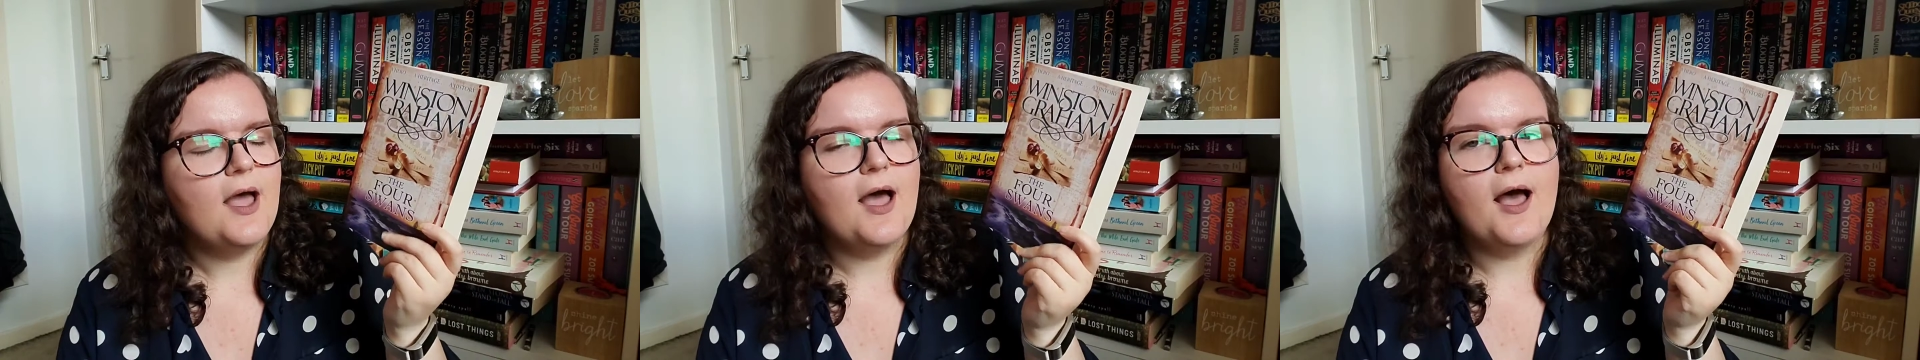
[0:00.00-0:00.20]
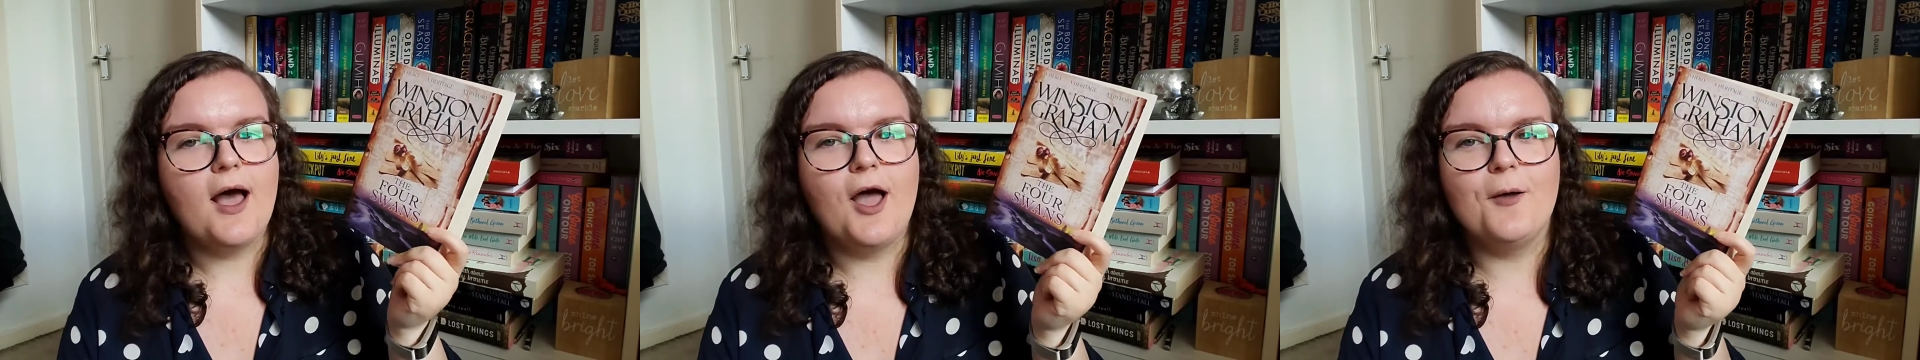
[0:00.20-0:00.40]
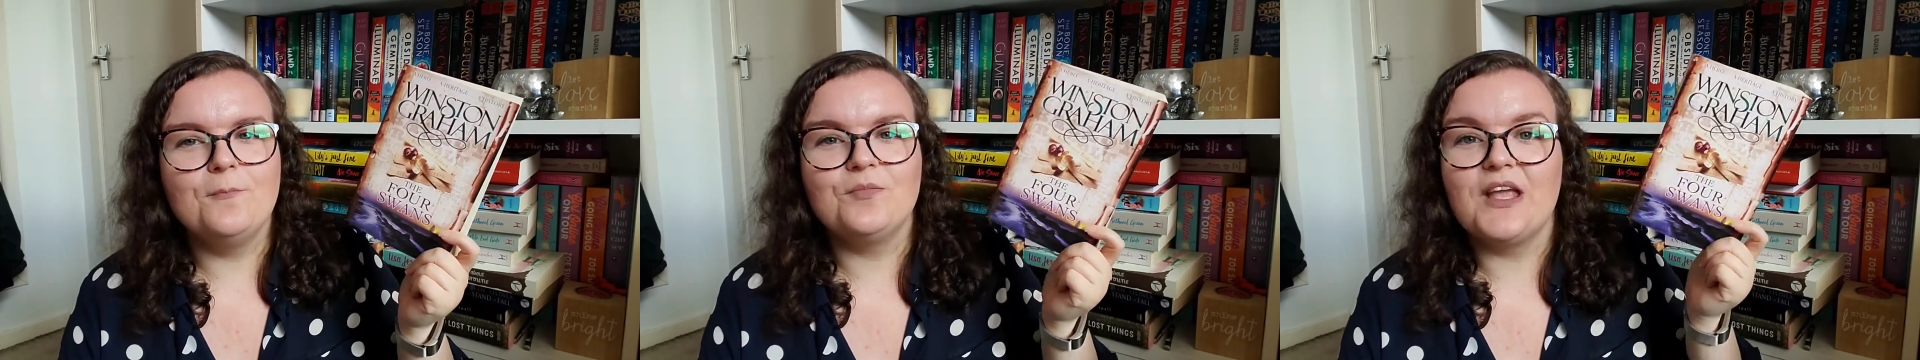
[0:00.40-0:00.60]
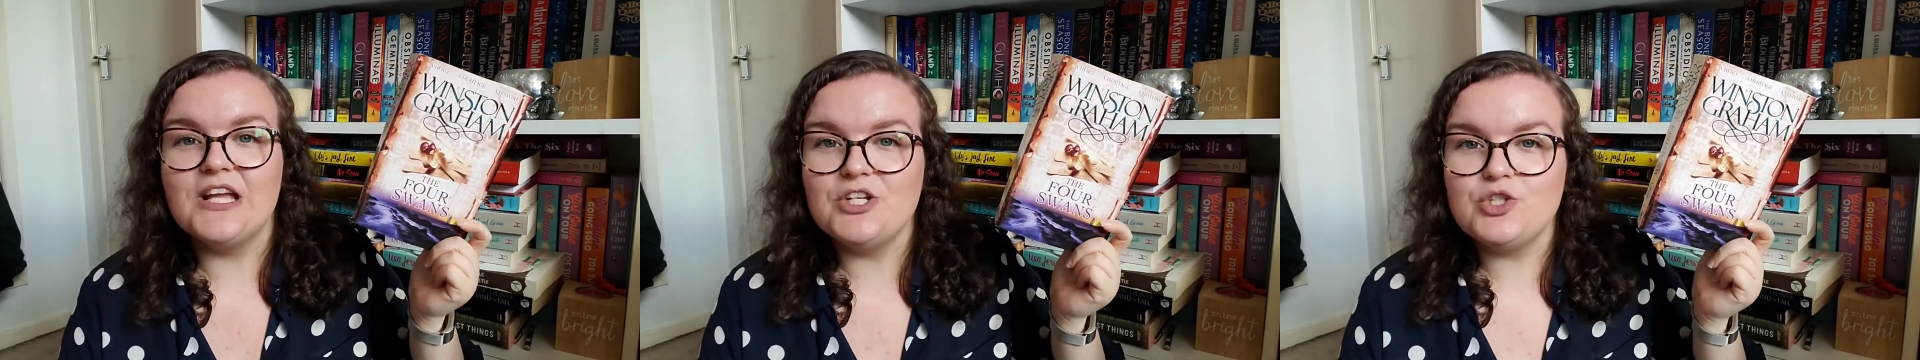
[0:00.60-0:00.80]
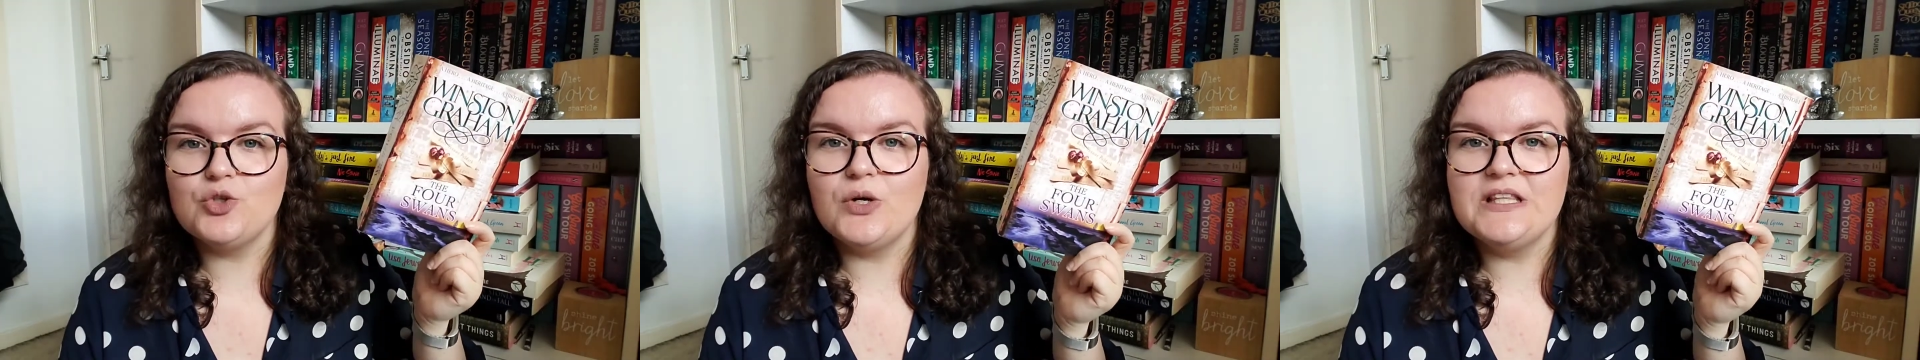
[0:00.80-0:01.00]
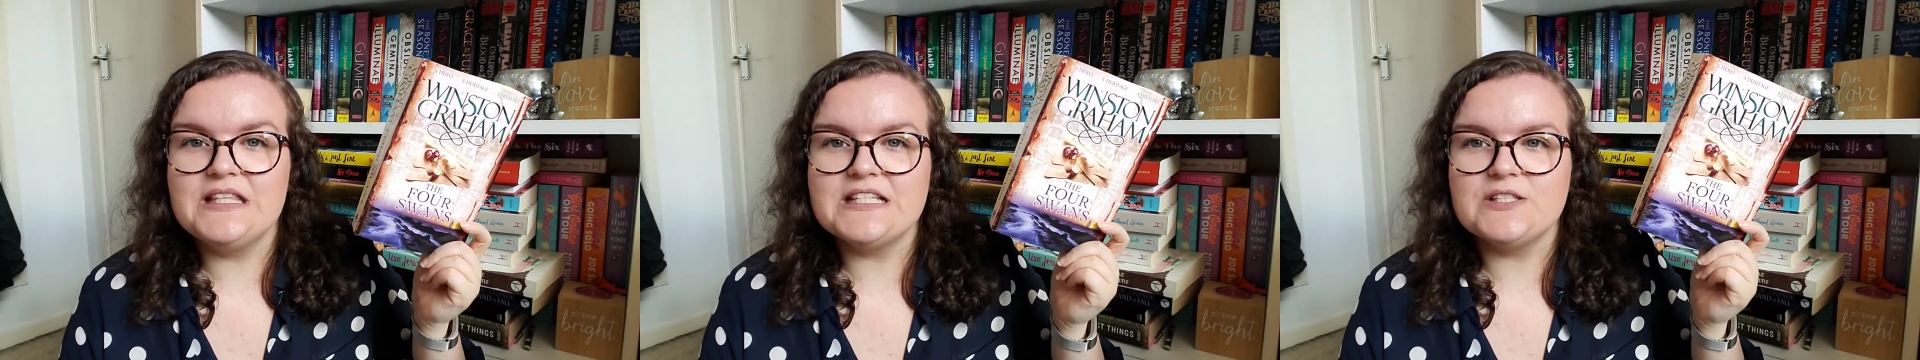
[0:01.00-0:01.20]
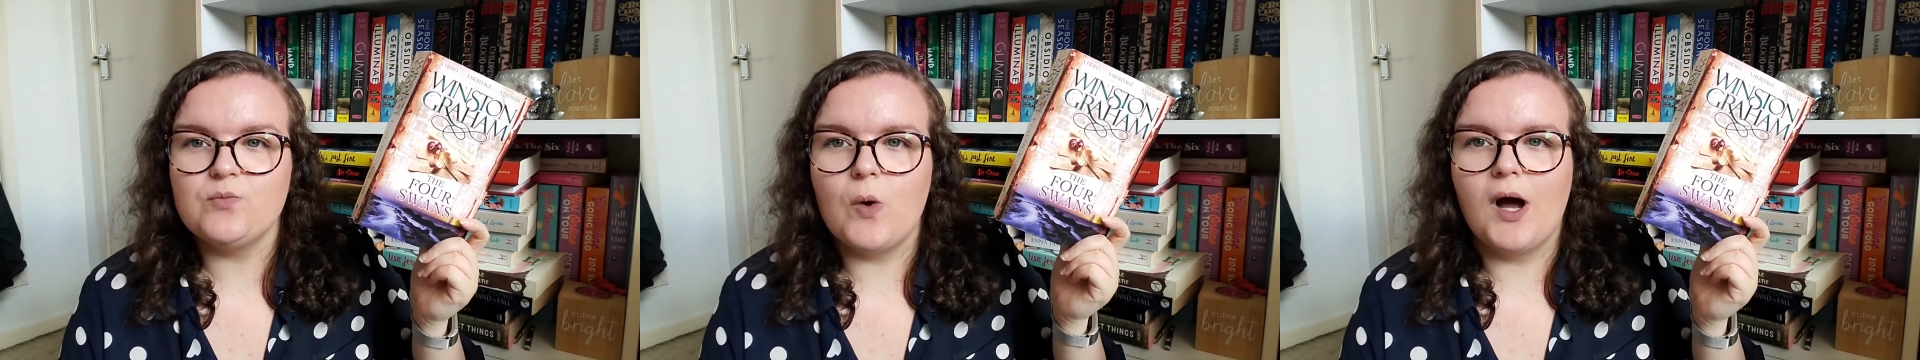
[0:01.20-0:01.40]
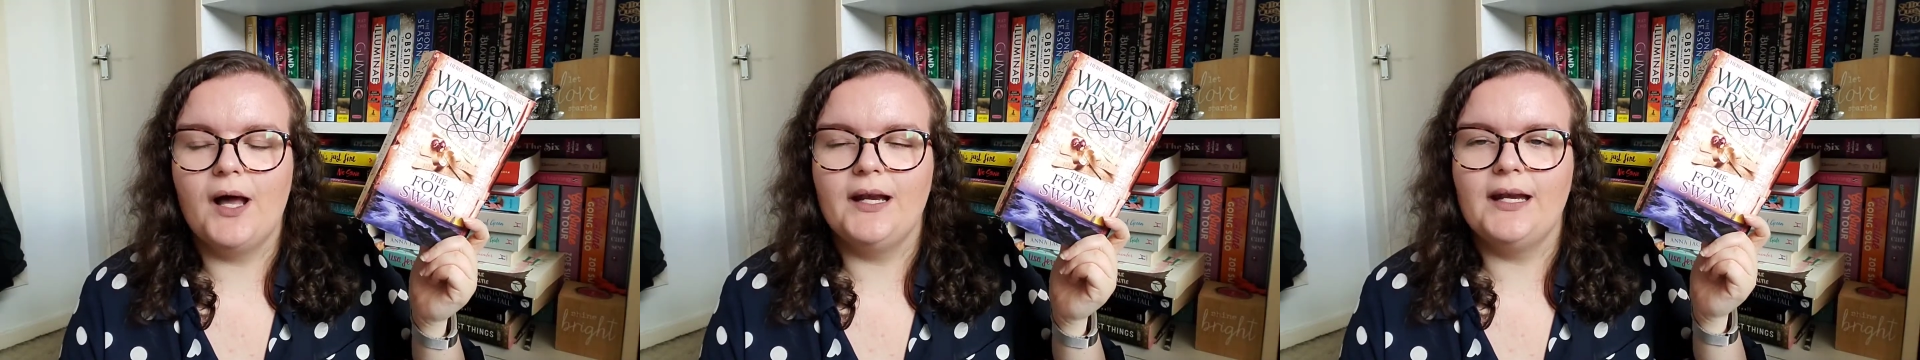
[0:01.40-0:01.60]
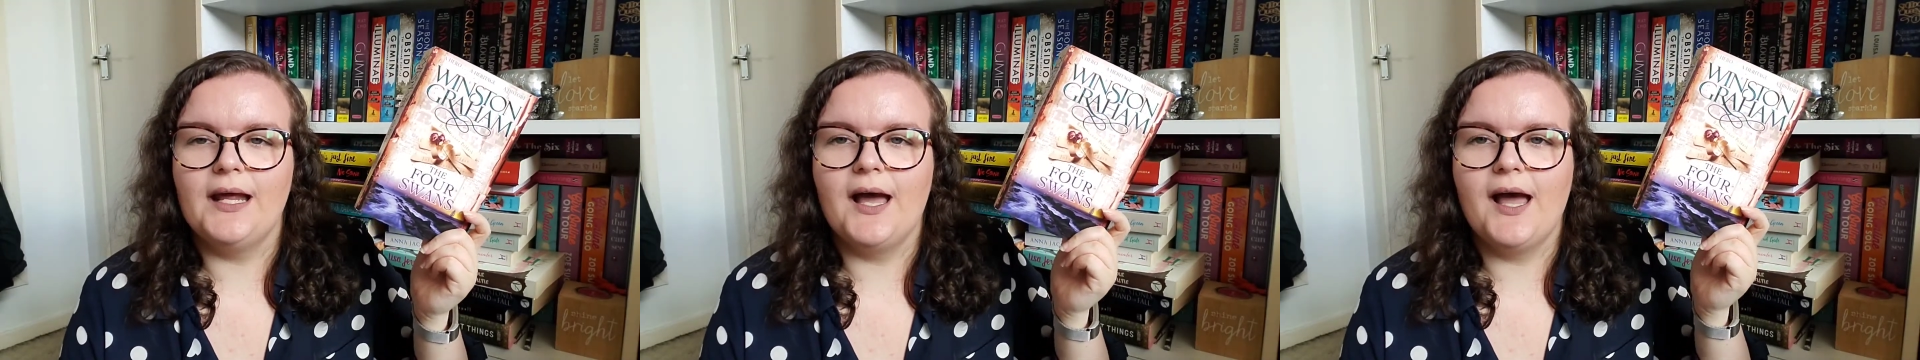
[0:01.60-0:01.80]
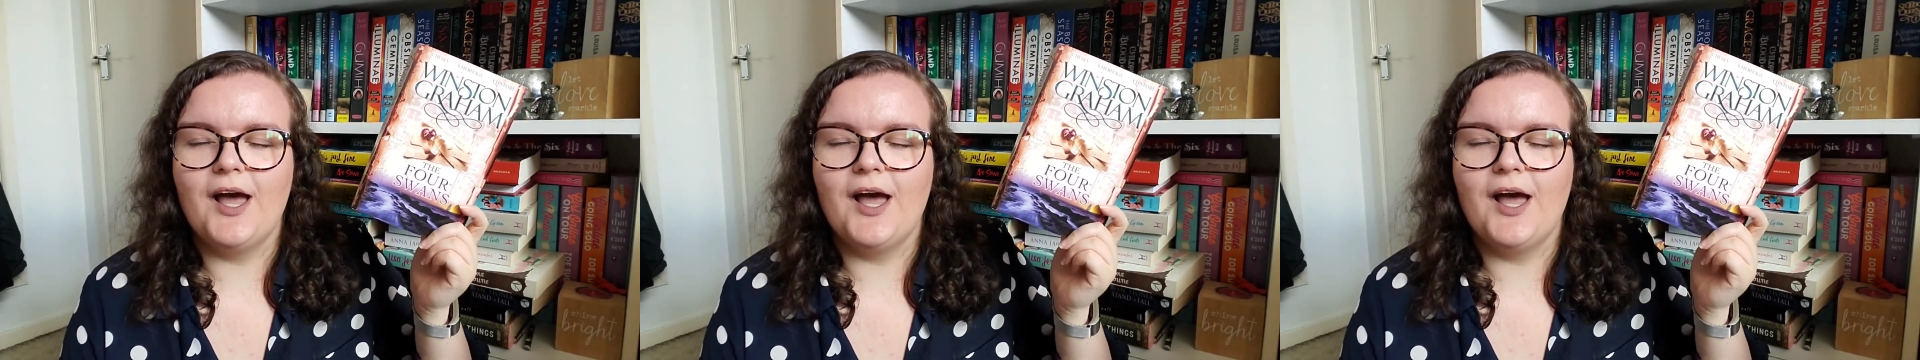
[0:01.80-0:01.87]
Enjoyed this one.